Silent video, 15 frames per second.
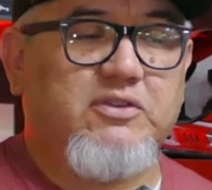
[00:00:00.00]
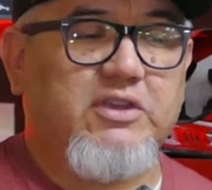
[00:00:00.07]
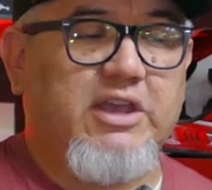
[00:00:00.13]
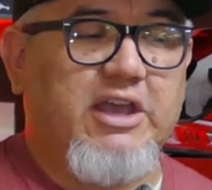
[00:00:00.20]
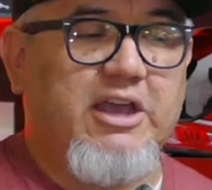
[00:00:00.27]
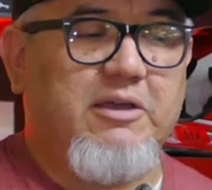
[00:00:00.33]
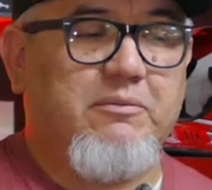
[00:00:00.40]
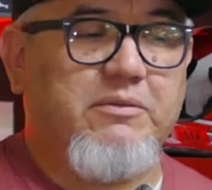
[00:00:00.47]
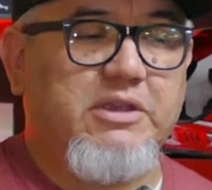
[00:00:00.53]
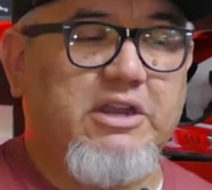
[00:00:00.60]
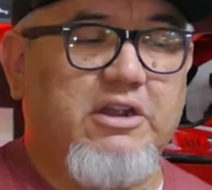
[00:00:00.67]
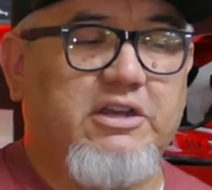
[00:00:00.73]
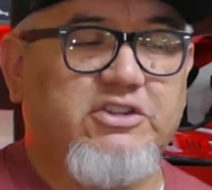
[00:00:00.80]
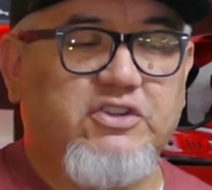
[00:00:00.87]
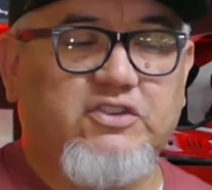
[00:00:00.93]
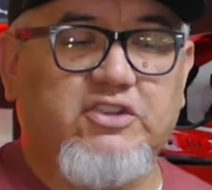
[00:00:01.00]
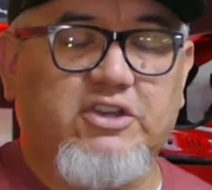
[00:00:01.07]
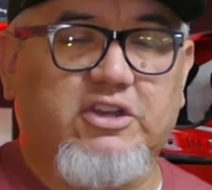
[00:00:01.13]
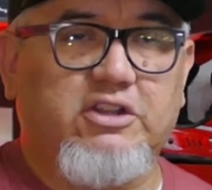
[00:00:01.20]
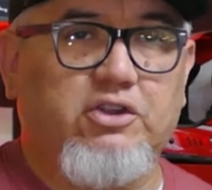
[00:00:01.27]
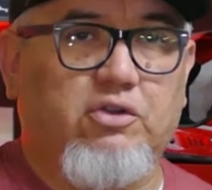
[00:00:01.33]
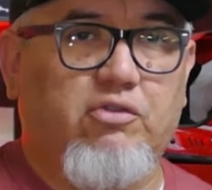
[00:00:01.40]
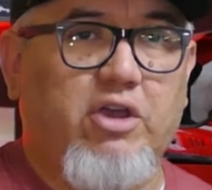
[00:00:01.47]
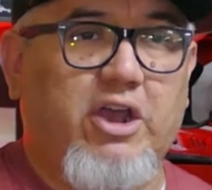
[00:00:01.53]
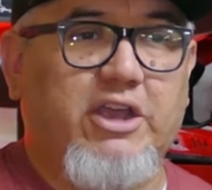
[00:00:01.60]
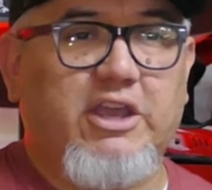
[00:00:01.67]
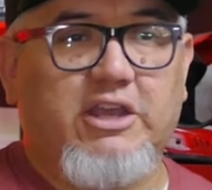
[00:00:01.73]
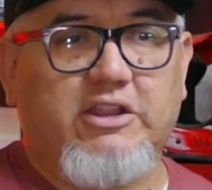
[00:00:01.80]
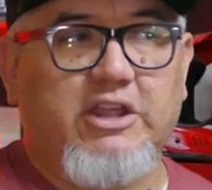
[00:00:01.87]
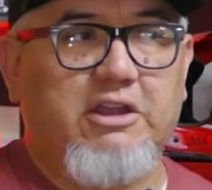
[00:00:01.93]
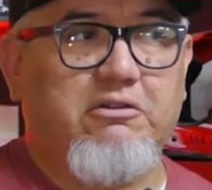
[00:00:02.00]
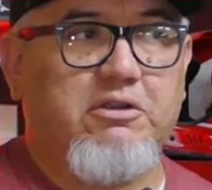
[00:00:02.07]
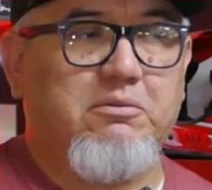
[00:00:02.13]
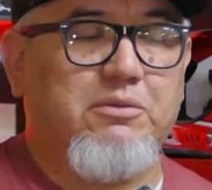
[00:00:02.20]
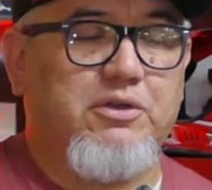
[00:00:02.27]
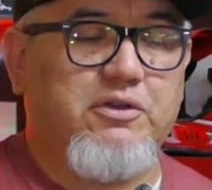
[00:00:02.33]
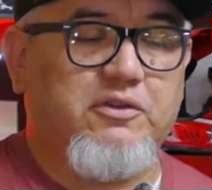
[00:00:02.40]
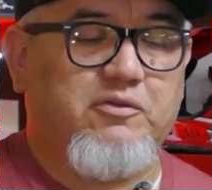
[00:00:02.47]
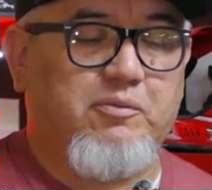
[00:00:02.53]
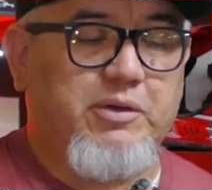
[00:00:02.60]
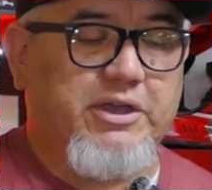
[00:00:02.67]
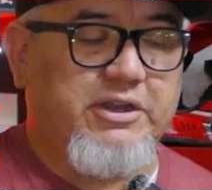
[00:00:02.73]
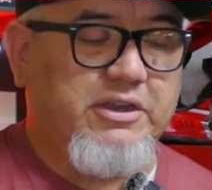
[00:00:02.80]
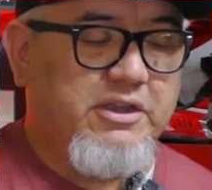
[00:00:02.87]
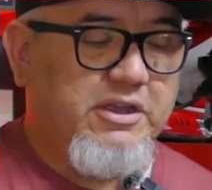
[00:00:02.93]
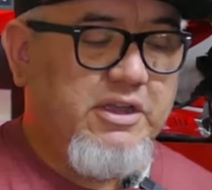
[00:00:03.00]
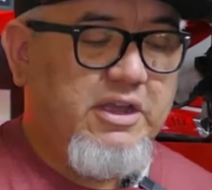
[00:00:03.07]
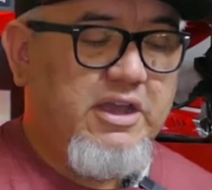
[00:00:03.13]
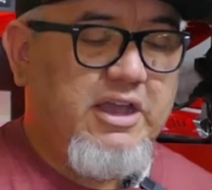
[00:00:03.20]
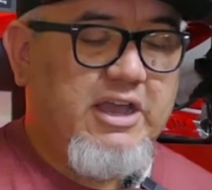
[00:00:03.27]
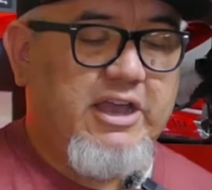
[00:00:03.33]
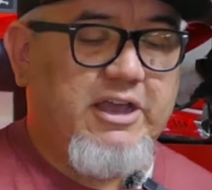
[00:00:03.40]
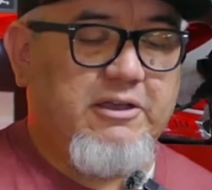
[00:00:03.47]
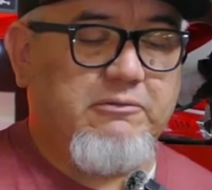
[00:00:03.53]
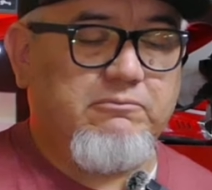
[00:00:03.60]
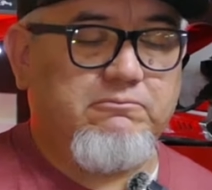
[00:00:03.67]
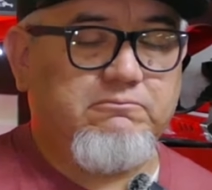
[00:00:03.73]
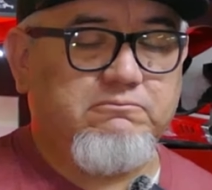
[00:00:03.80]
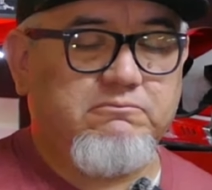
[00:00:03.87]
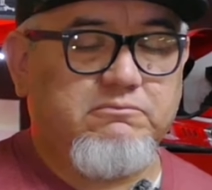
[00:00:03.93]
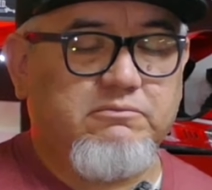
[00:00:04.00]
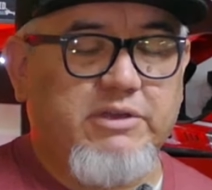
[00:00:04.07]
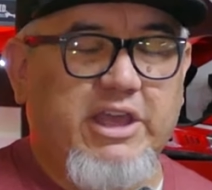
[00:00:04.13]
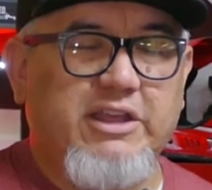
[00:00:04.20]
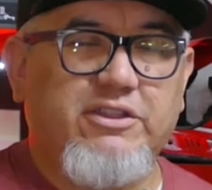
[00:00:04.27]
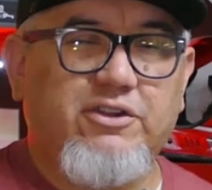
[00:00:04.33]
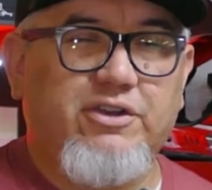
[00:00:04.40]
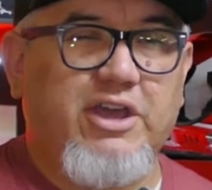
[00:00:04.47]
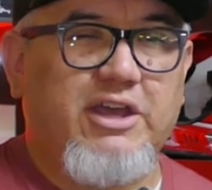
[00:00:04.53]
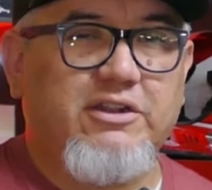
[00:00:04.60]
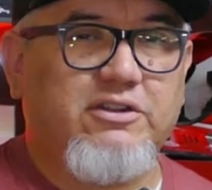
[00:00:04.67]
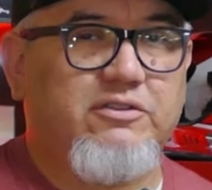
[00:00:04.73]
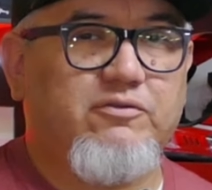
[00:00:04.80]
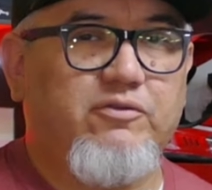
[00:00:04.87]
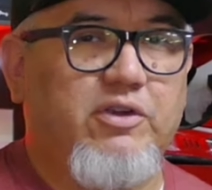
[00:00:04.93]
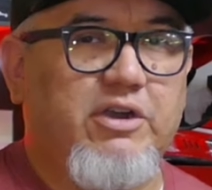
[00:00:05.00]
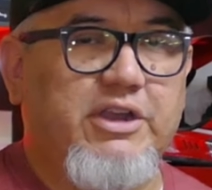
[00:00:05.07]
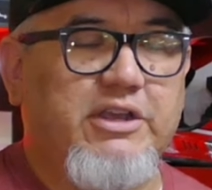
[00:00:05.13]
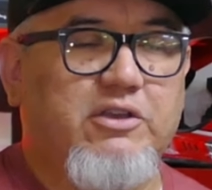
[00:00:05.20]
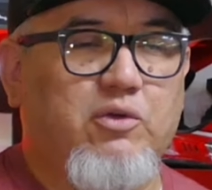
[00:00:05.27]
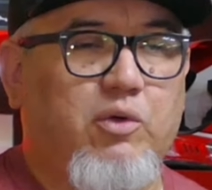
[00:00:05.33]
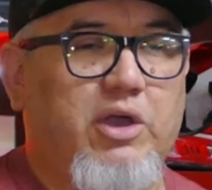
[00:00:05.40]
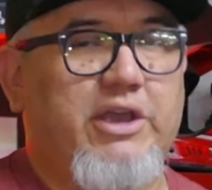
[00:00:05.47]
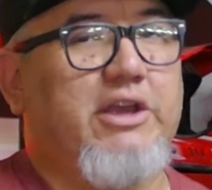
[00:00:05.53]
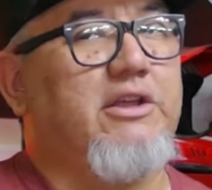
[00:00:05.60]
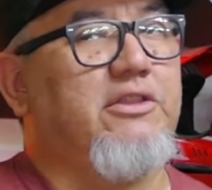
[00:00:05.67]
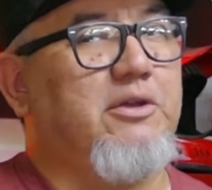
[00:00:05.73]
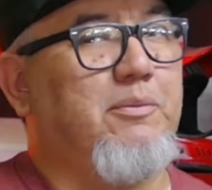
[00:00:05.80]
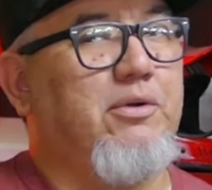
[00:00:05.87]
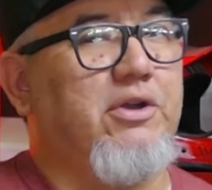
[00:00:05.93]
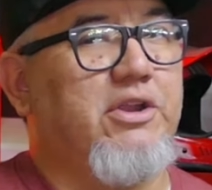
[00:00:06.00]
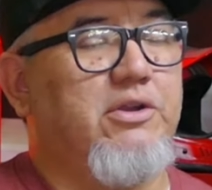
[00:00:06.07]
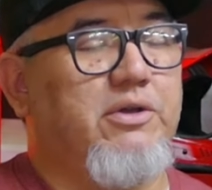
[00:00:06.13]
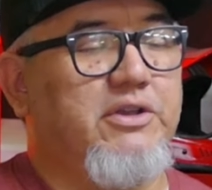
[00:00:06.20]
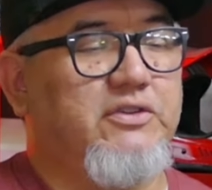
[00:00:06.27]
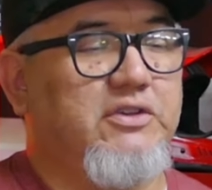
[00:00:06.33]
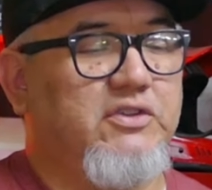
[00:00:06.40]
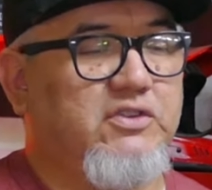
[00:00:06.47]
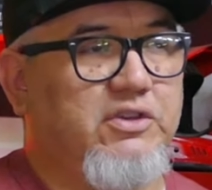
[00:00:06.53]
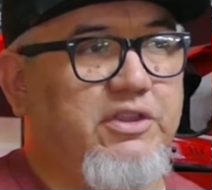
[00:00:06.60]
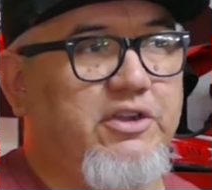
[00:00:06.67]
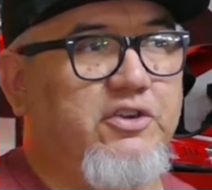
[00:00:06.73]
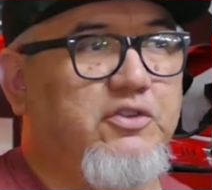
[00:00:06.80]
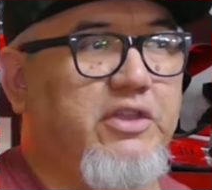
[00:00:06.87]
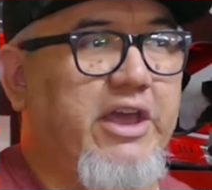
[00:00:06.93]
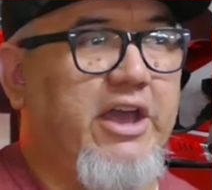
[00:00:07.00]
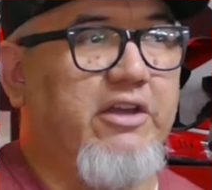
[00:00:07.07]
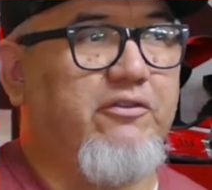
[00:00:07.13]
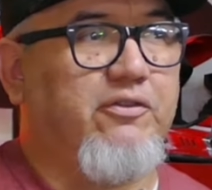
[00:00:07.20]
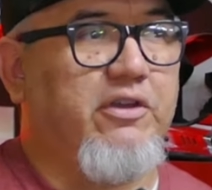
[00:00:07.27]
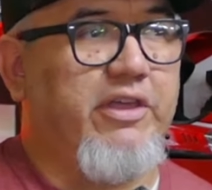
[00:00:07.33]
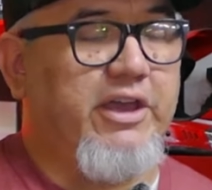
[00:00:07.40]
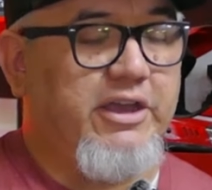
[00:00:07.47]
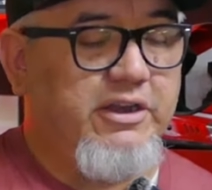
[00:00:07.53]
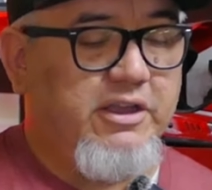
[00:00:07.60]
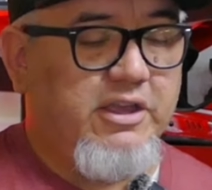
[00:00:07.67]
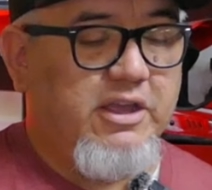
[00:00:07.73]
You know, it just took a little rocking and then it would move, but and they're not very quiet. They're pretty noisy. So there's that for that.